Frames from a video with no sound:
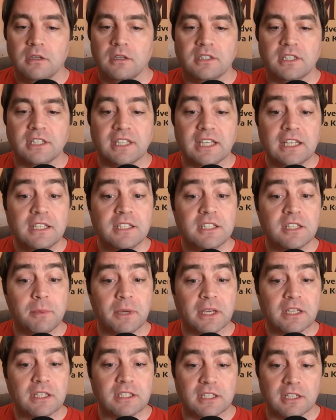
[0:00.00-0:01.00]
Today is the
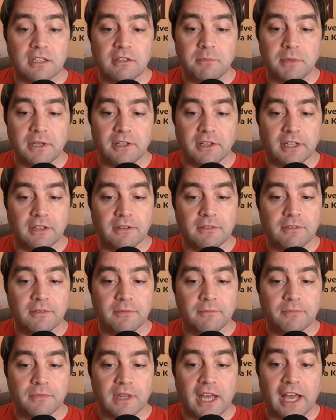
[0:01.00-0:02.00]
biggest day of my life.
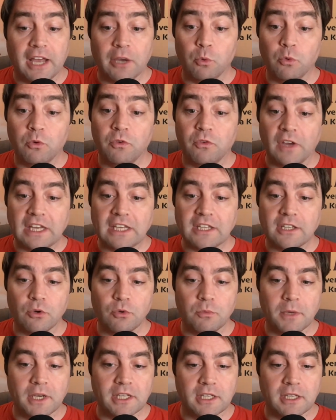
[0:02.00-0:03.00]
I will find
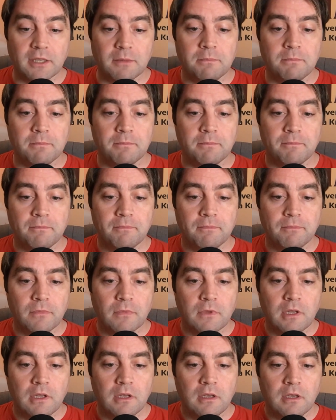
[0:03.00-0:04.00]
out my name.
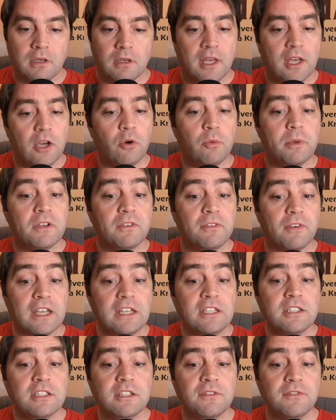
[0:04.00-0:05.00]
It will be
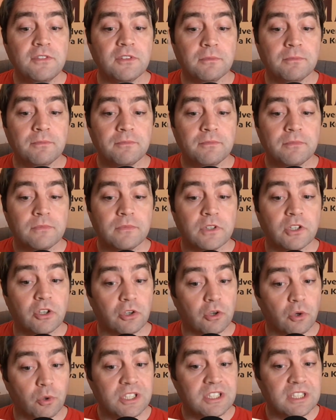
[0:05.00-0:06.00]
fine, 7. You're
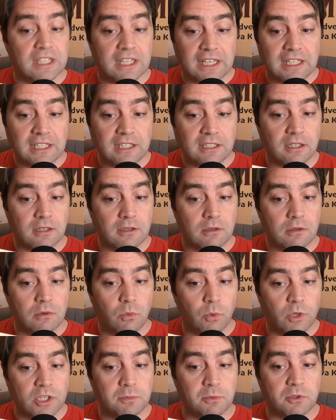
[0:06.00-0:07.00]
going to ace it,
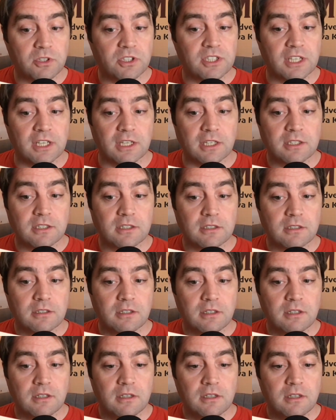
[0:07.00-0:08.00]
whispers 6.
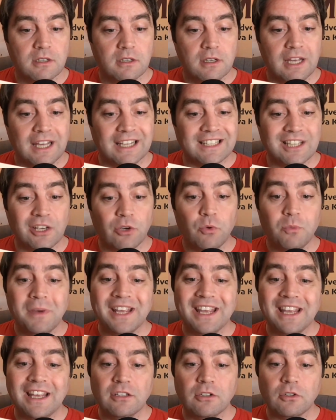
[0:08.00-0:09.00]
I tilt
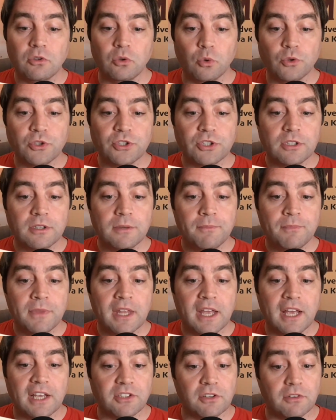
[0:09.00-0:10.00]
my head closer
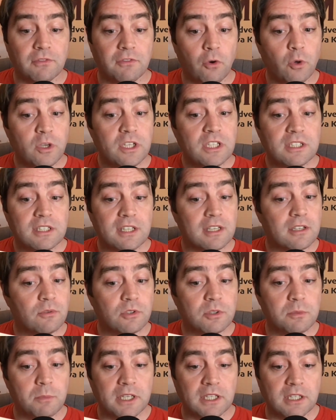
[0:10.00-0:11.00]
as her voice
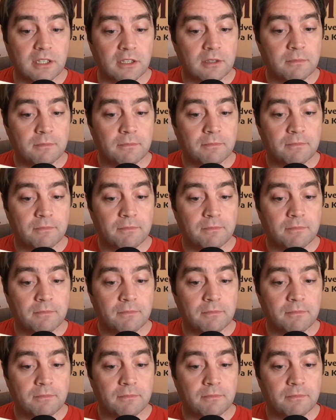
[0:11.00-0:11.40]
tickles my ear.